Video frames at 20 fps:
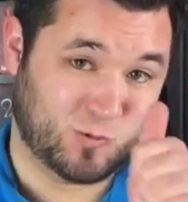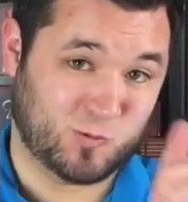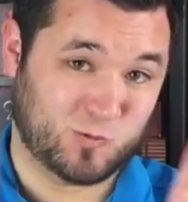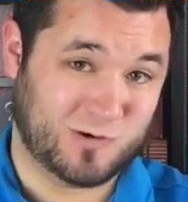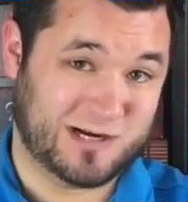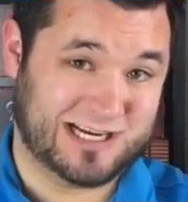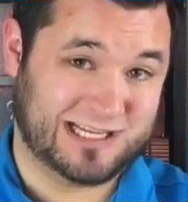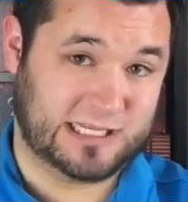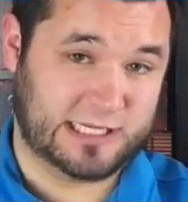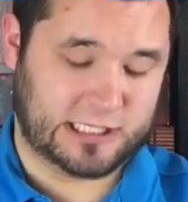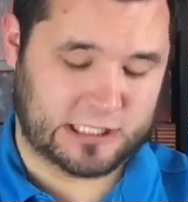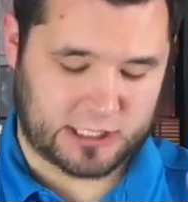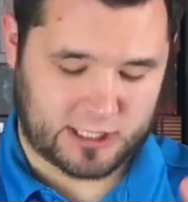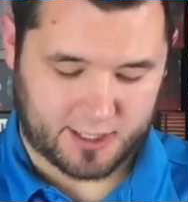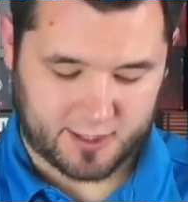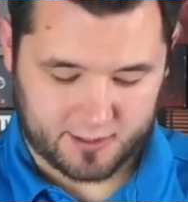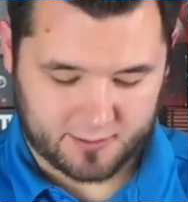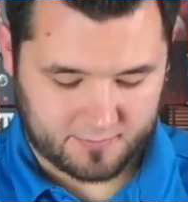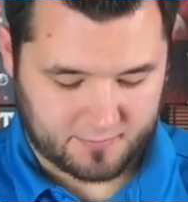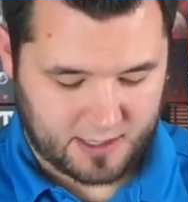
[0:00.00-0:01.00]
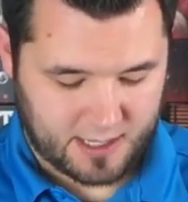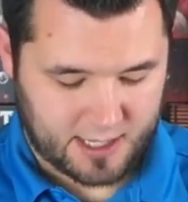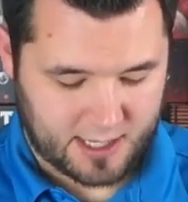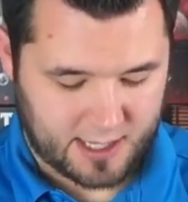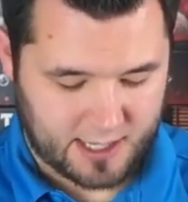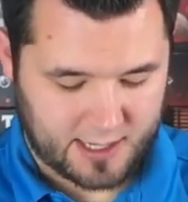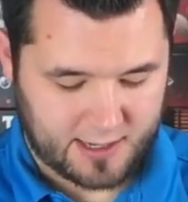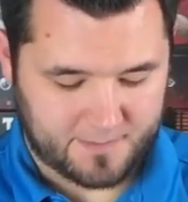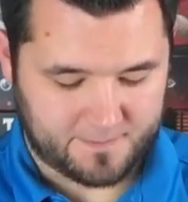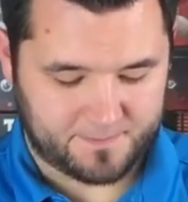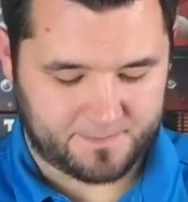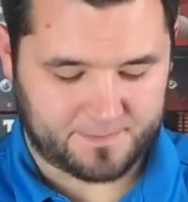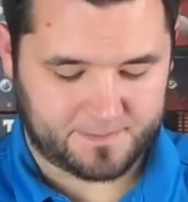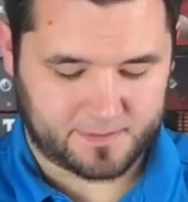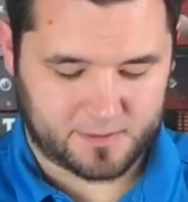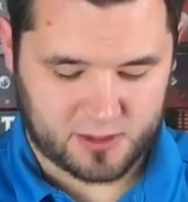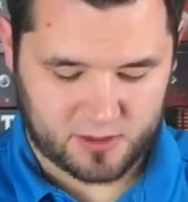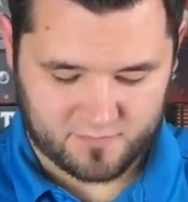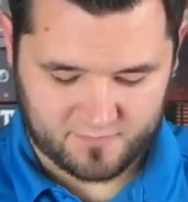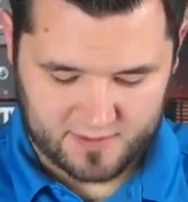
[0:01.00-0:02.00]
really good.
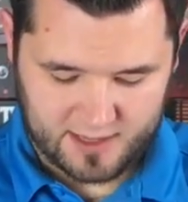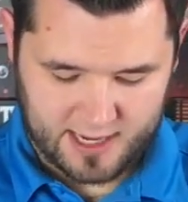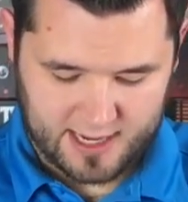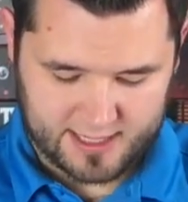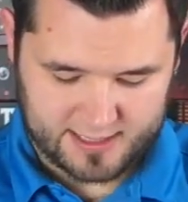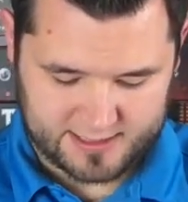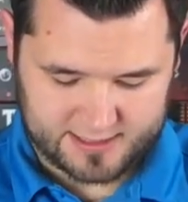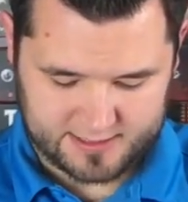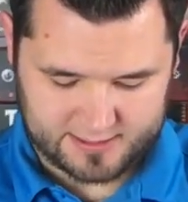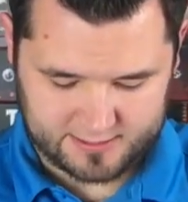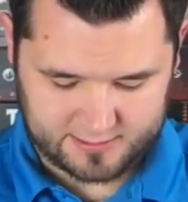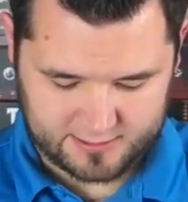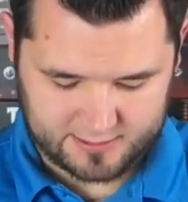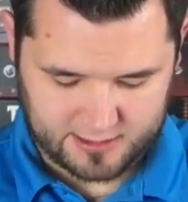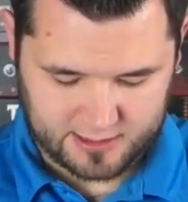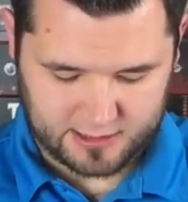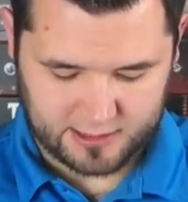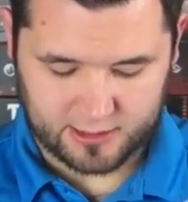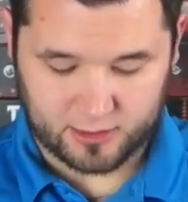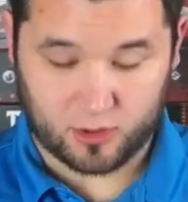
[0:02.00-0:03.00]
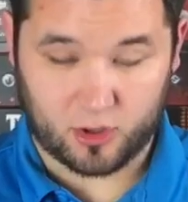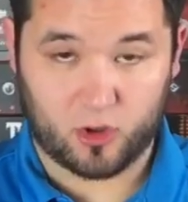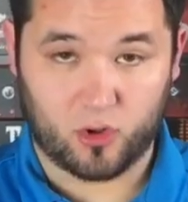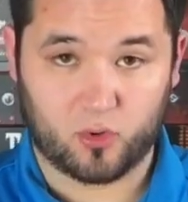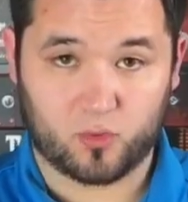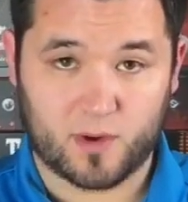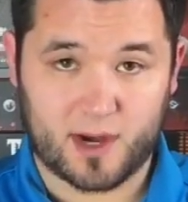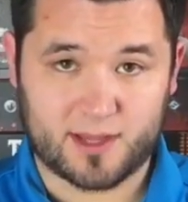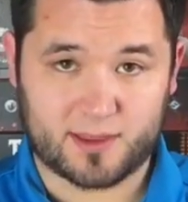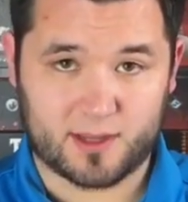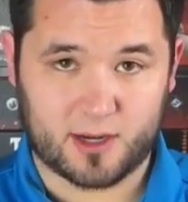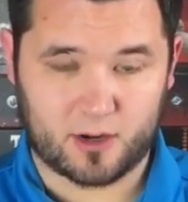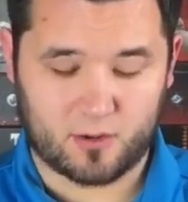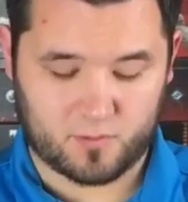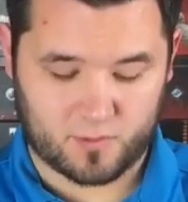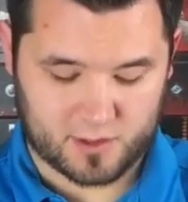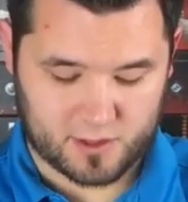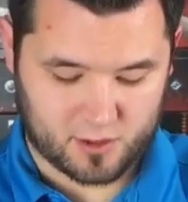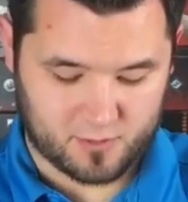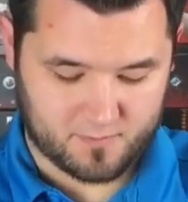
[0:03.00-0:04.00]
You've got a little hole right there
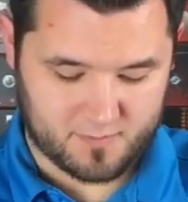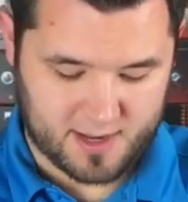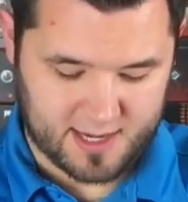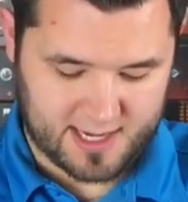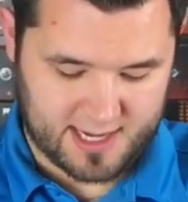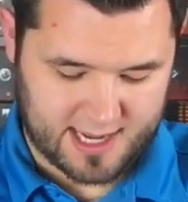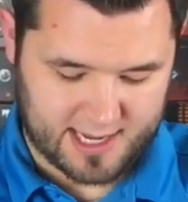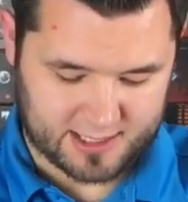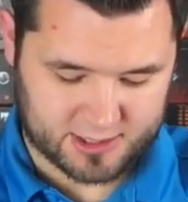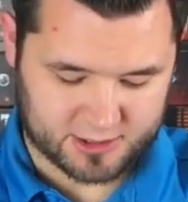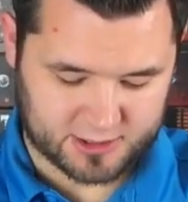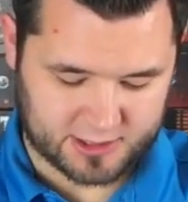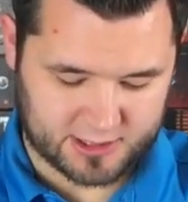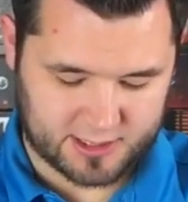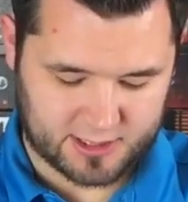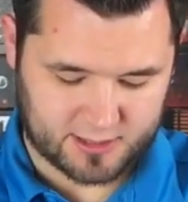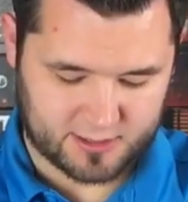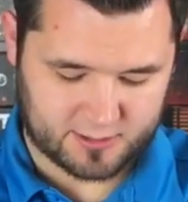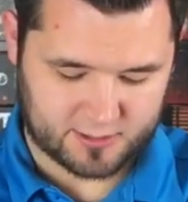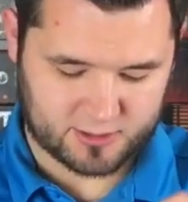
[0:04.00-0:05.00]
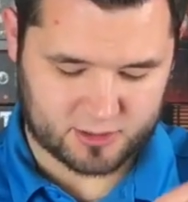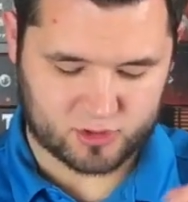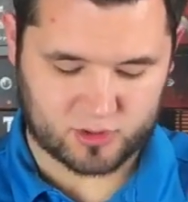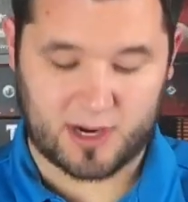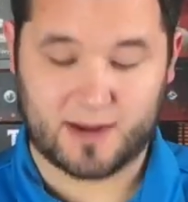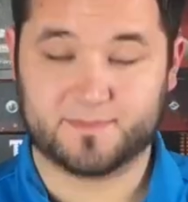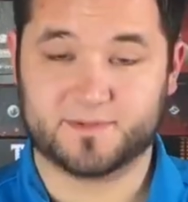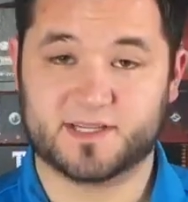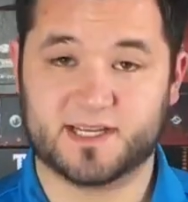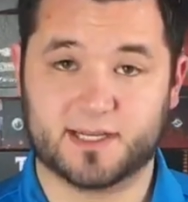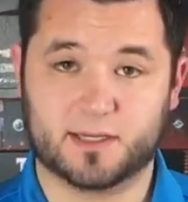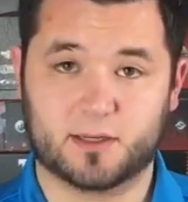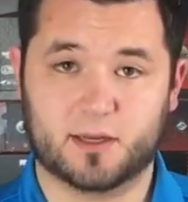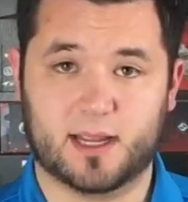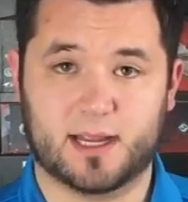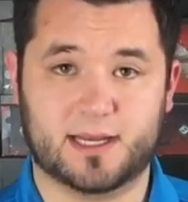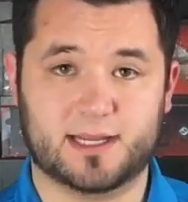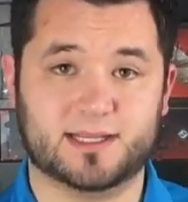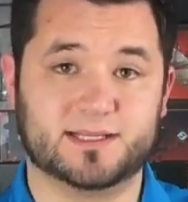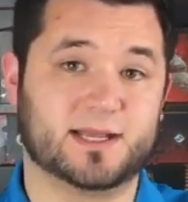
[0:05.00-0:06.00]
where your mini actually drops in,
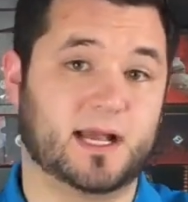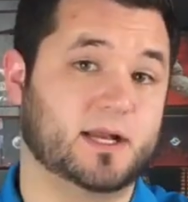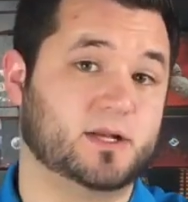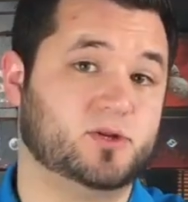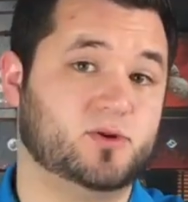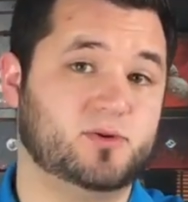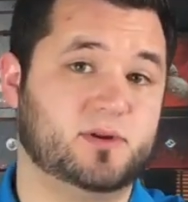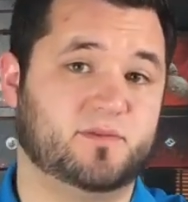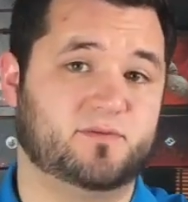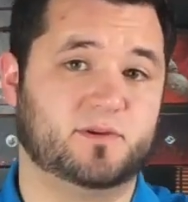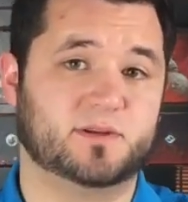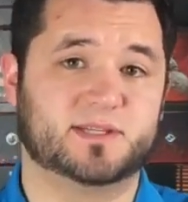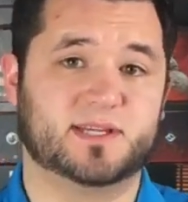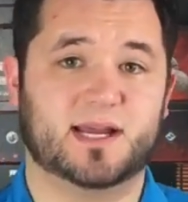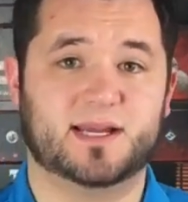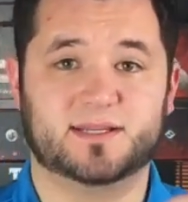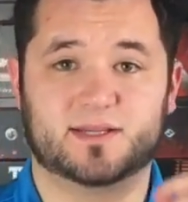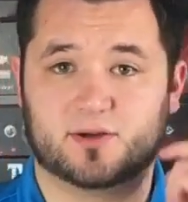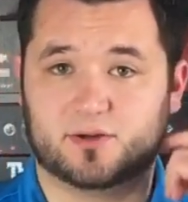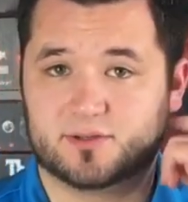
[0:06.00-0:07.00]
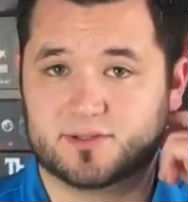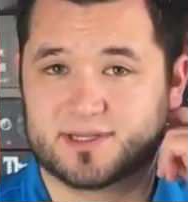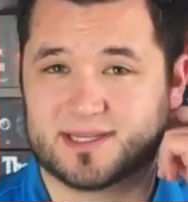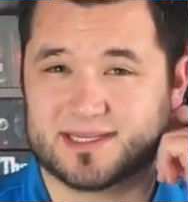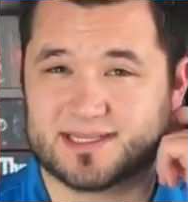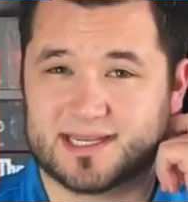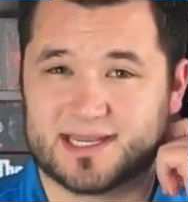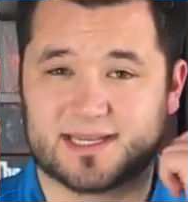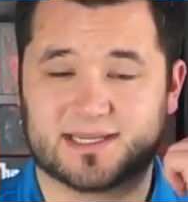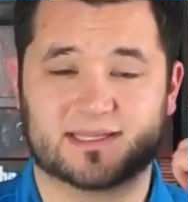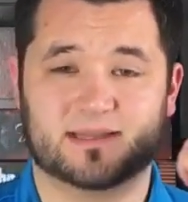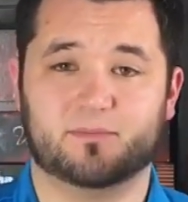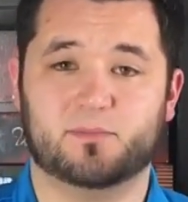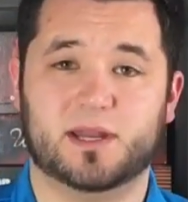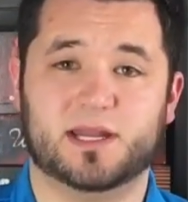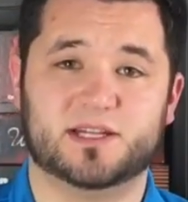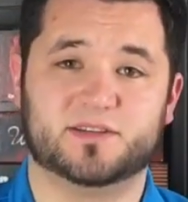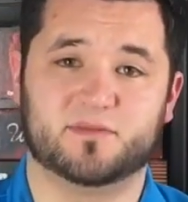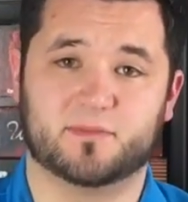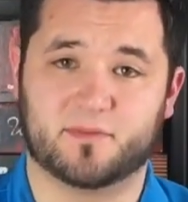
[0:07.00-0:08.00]
and he's got 2 different sized holes, because I guess the
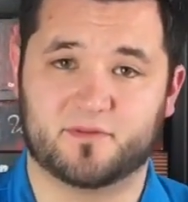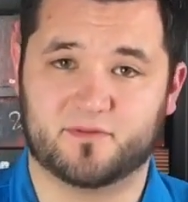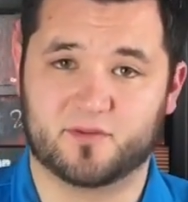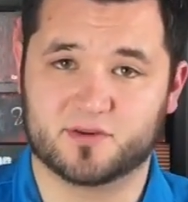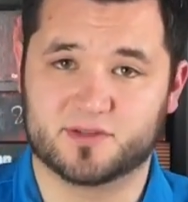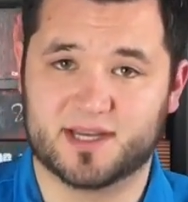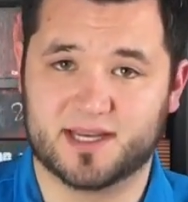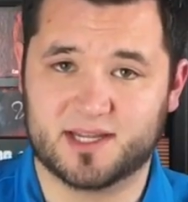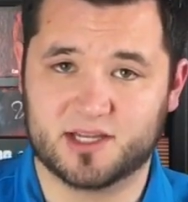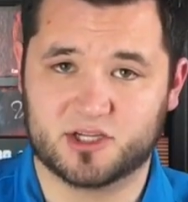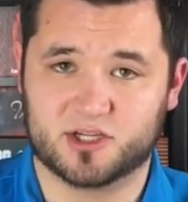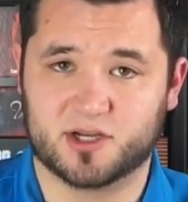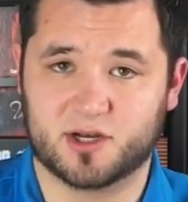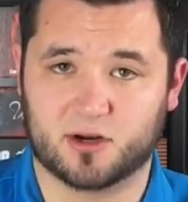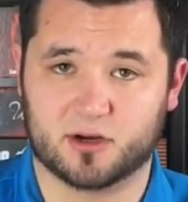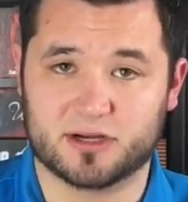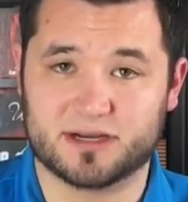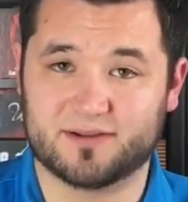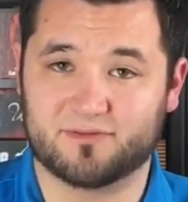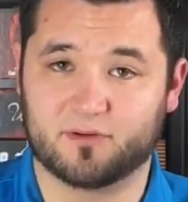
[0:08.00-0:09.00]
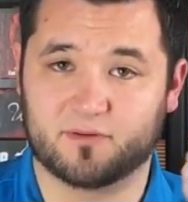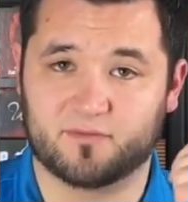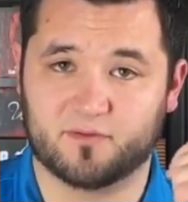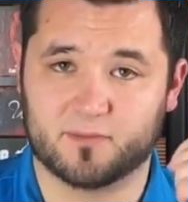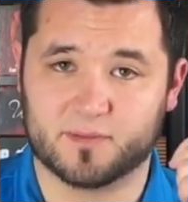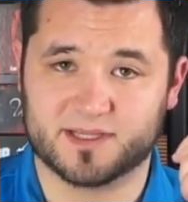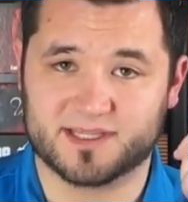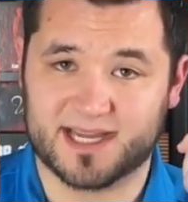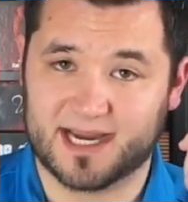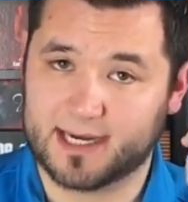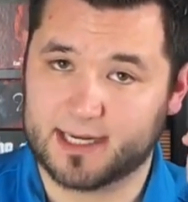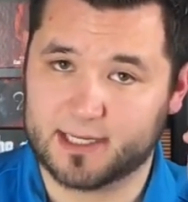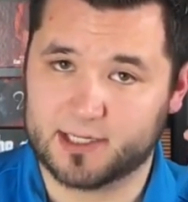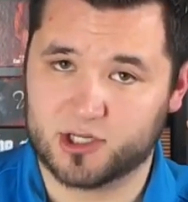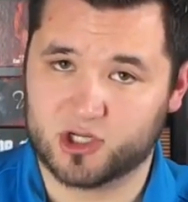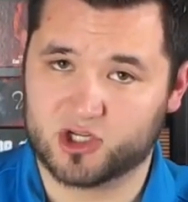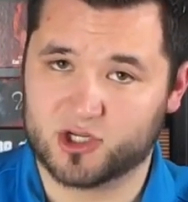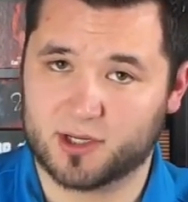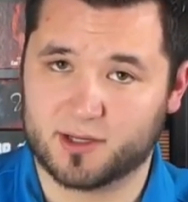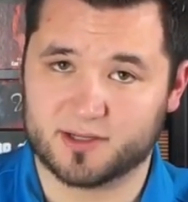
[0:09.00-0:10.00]
minis from the first edition are different from the second
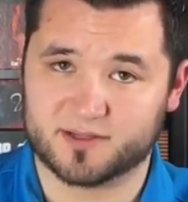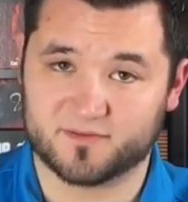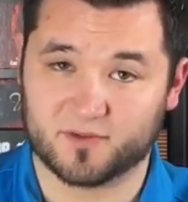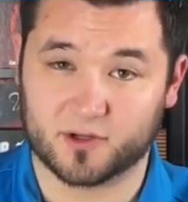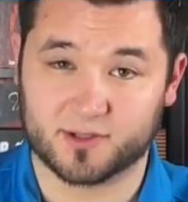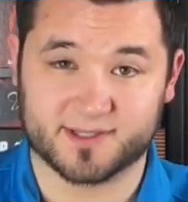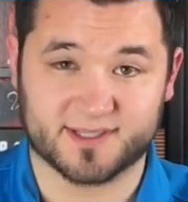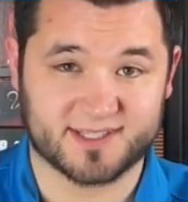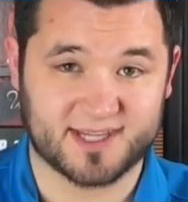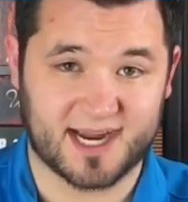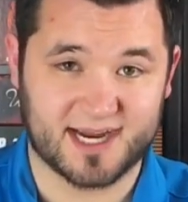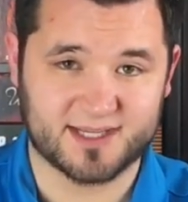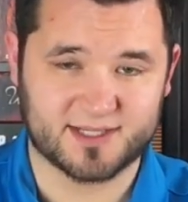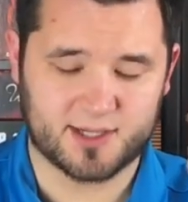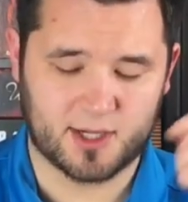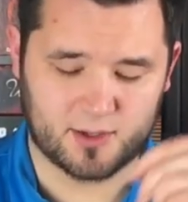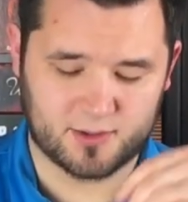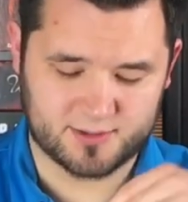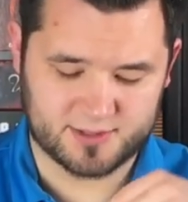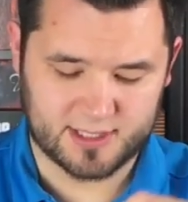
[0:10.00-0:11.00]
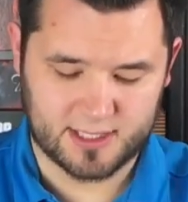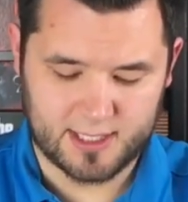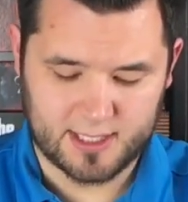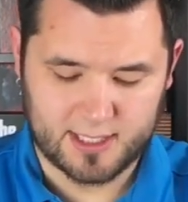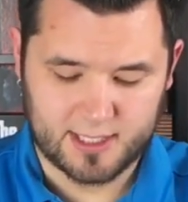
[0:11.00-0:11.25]
edition as far as size goes.